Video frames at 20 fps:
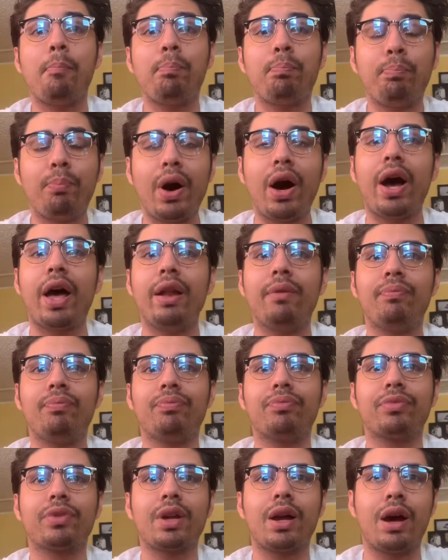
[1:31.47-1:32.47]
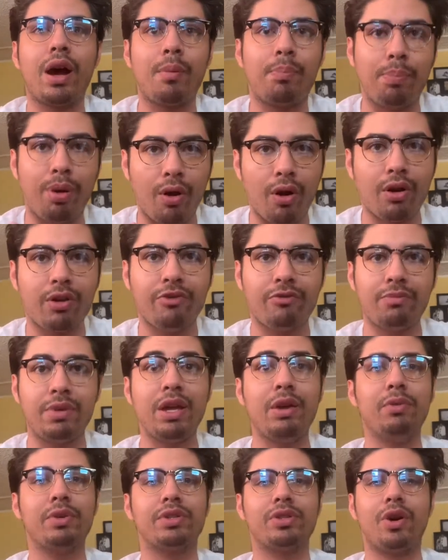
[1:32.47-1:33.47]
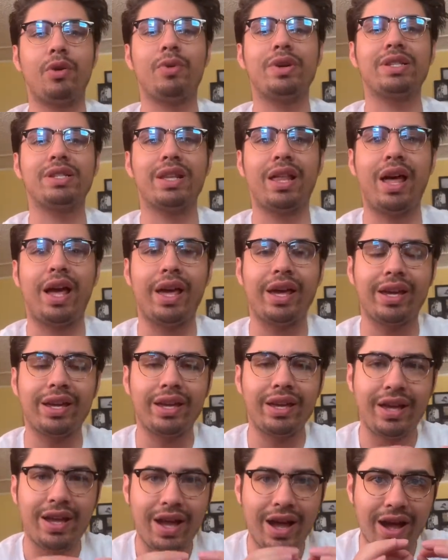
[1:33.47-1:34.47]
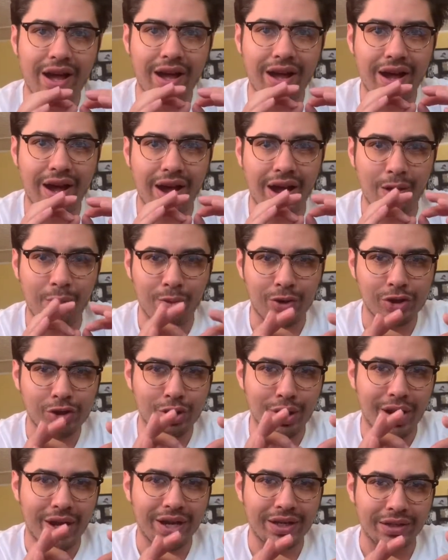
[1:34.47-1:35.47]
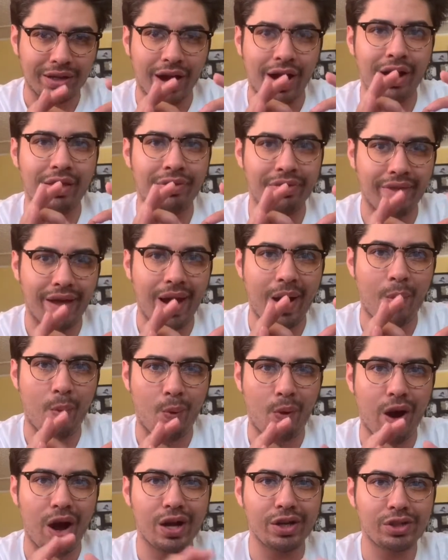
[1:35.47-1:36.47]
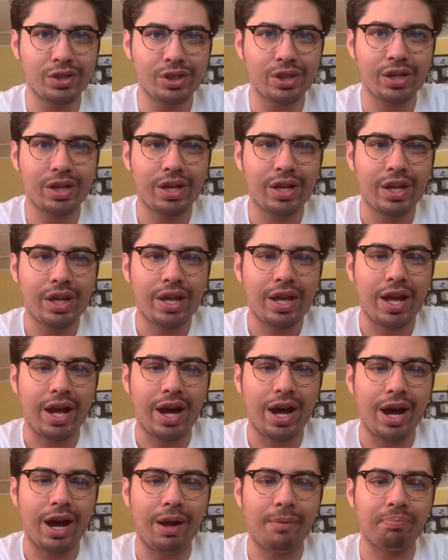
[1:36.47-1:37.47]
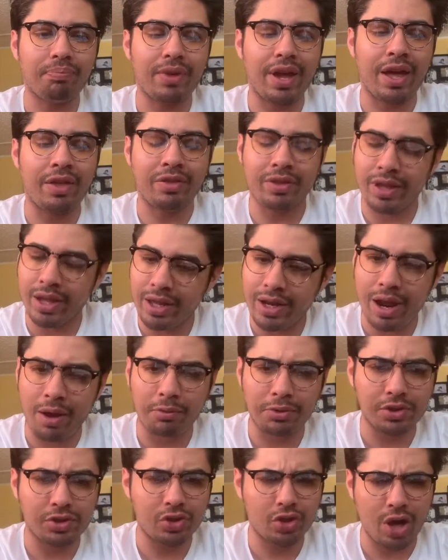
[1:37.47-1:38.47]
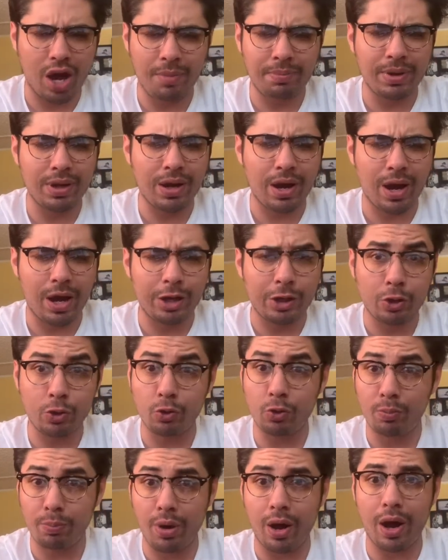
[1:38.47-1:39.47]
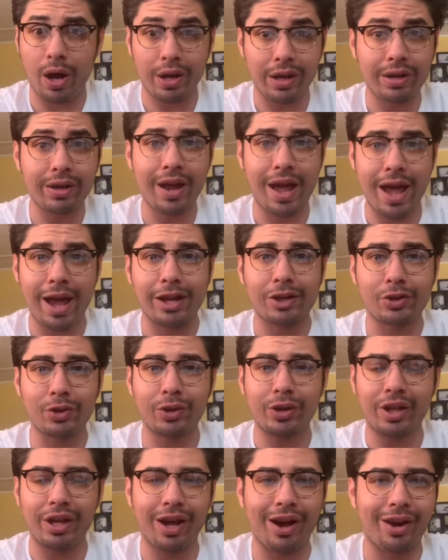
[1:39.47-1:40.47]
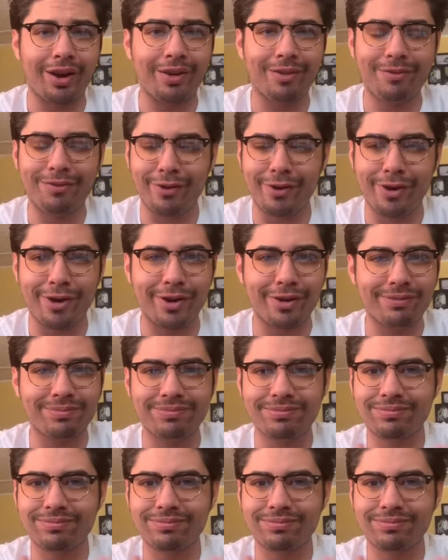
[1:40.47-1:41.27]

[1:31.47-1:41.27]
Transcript: But a part of me was always like, I wish I had gotten that watch. And then I was shopping on Groupon, actually, for